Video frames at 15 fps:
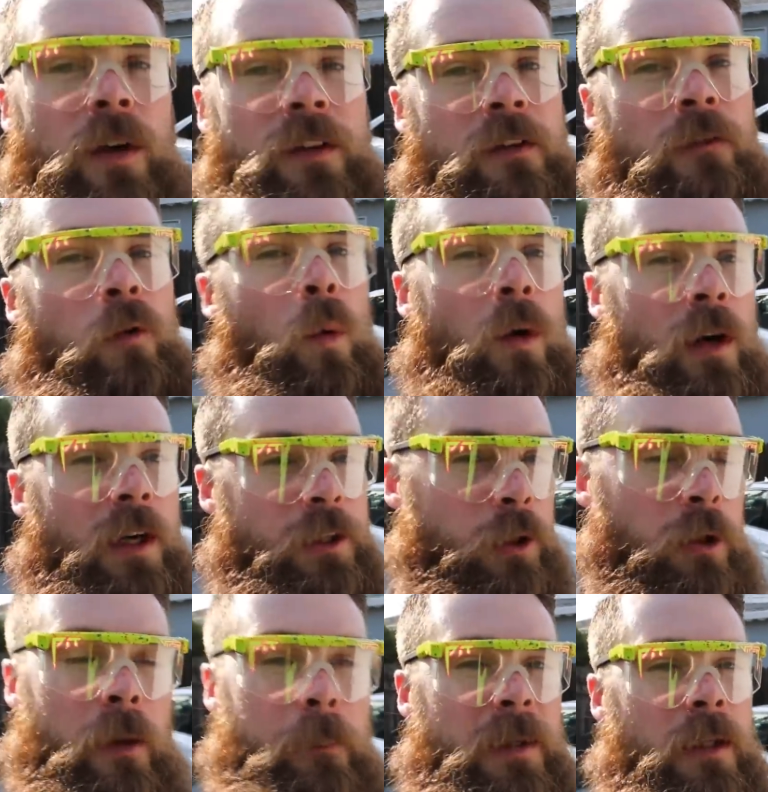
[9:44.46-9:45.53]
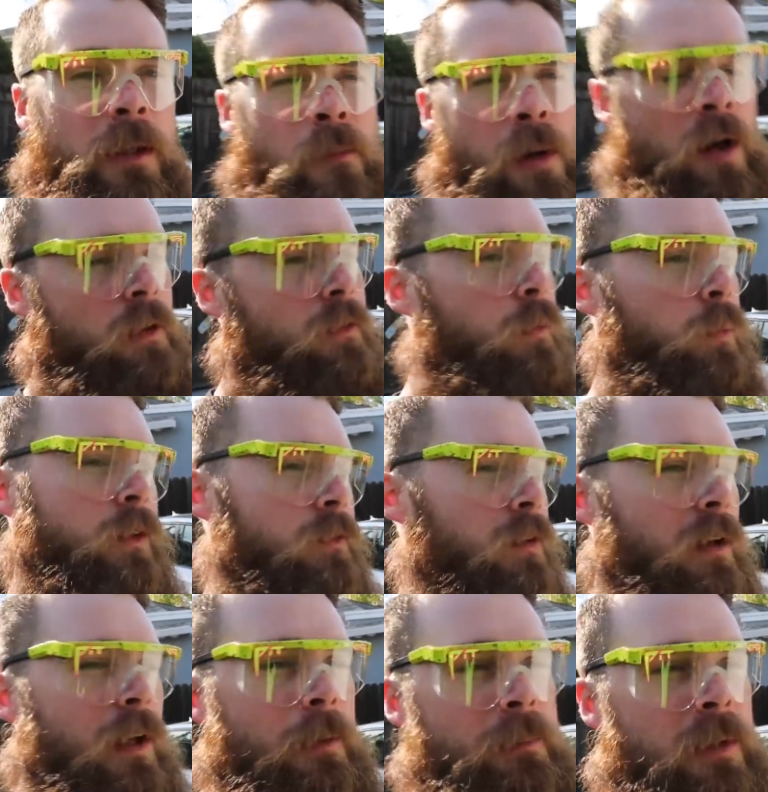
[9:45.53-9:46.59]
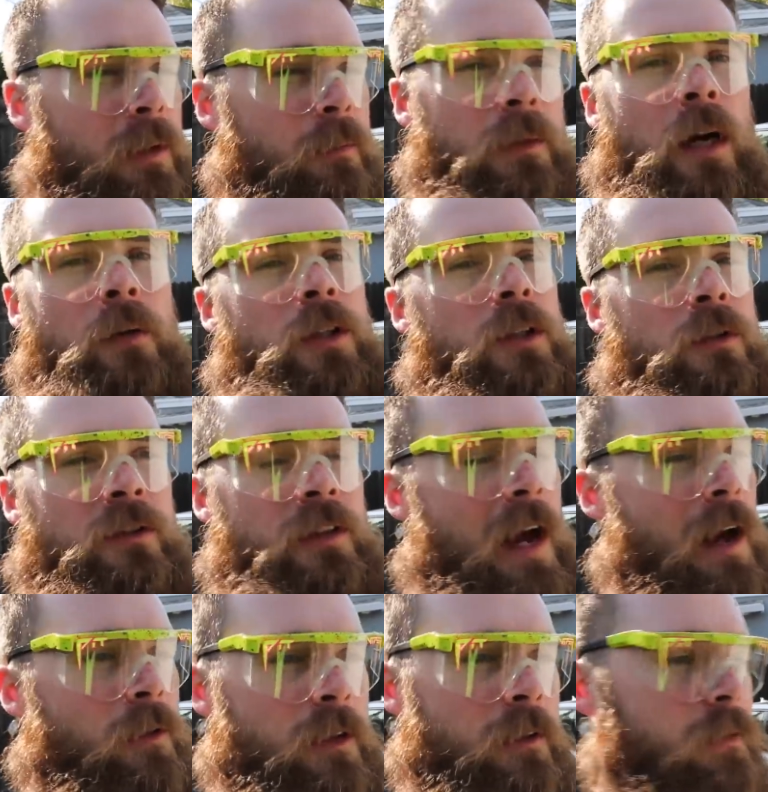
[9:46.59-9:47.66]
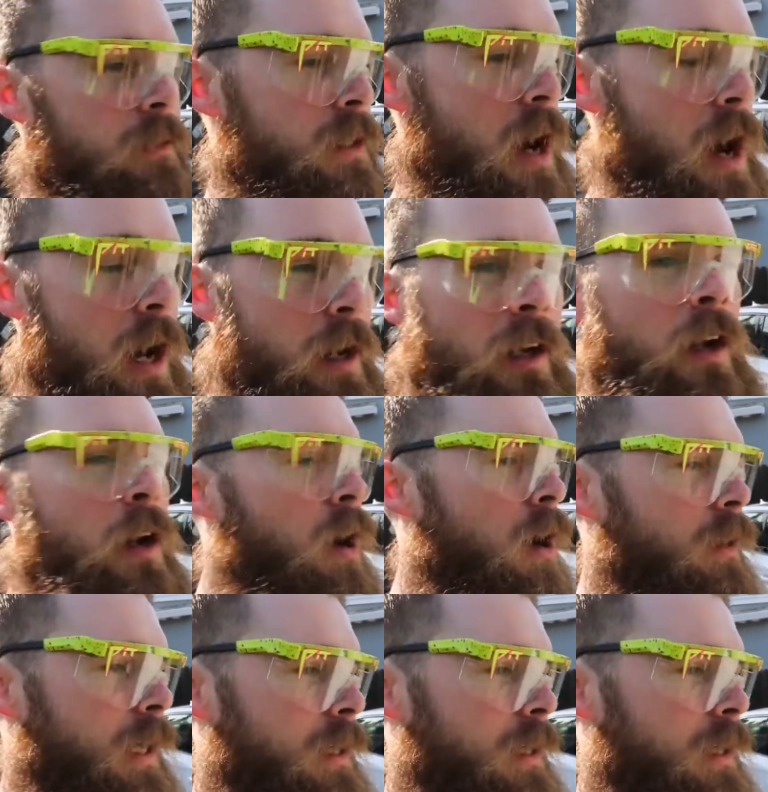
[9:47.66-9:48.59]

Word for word: was for European models. It worked for like BMWs, Audi, Fiat, all